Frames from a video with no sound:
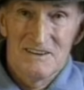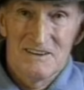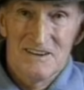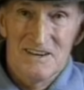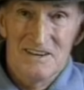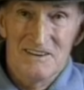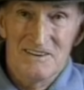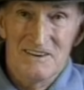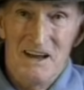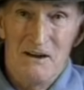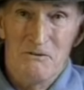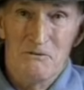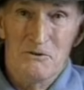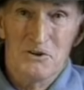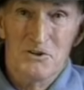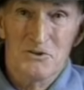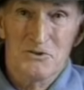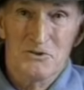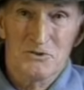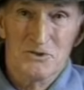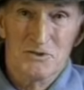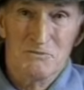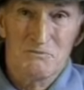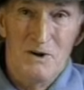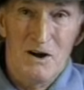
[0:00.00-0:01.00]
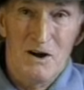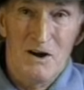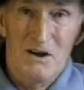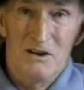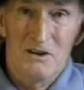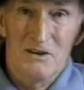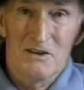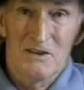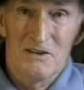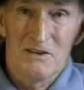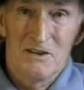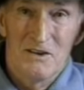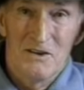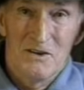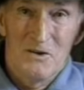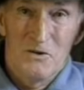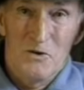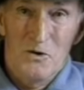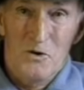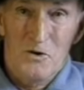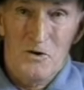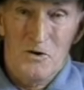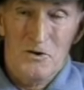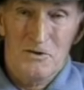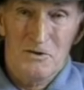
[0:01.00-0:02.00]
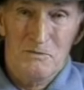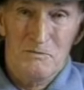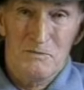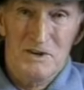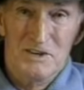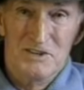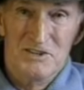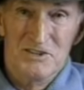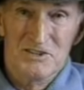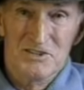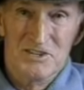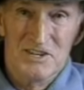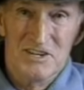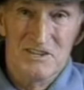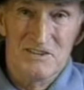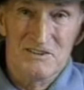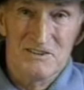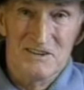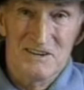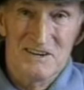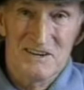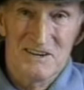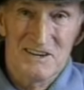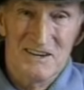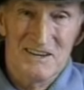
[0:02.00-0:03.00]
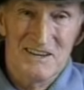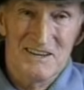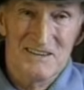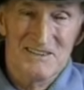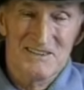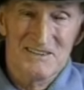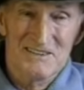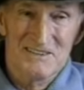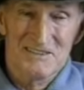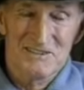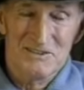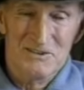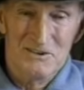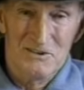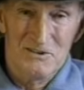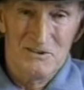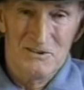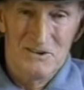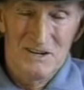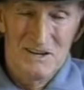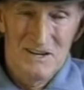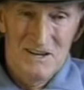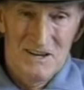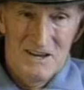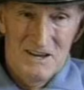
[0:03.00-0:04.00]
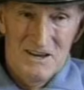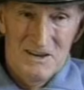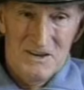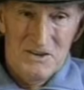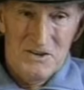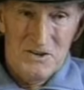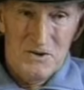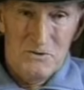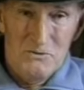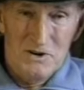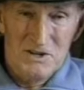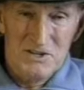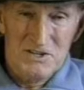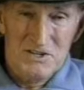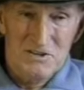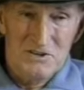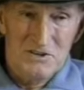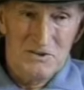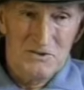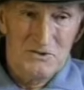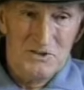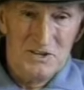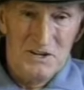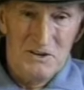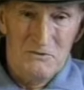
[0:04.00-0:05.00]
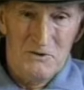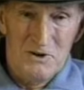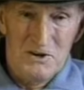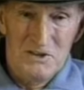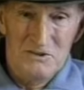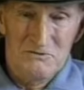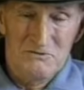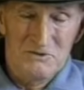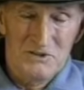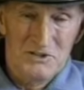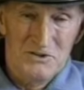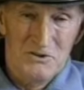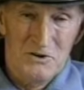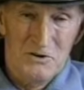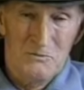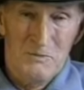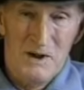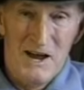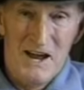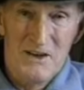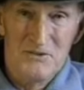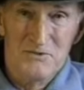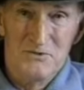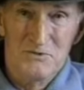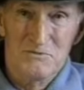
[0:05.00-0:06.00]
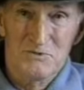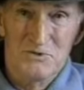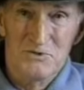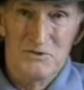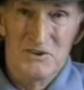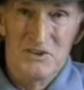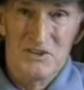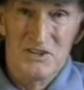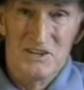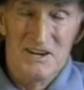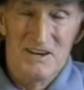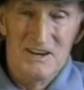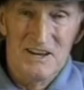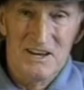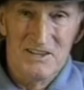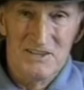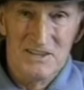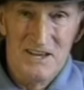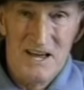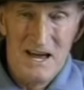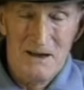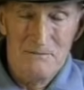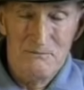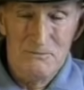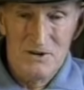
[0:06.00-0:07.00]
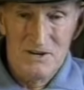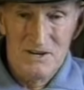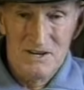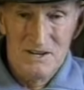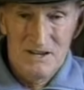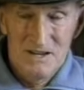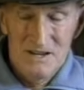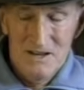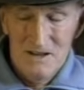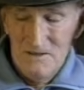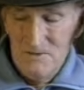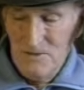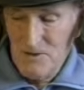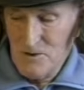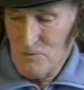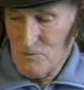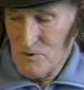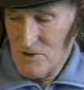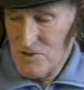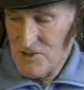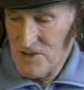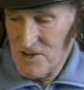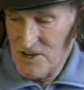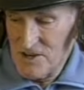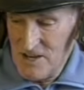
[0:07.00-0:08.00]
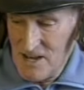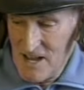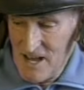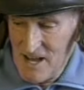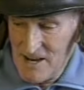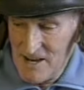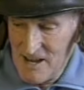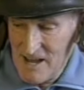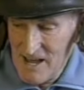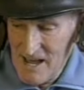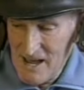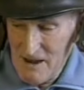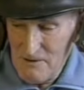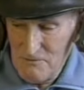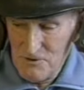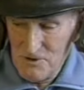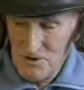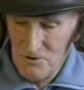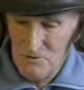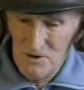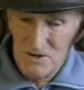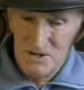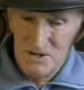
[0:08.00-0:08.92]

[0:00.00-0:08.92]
and that was no small order of business either. And so you wasn't usually where there was no bathrooms or anything like that. But there's one thing you had to have when you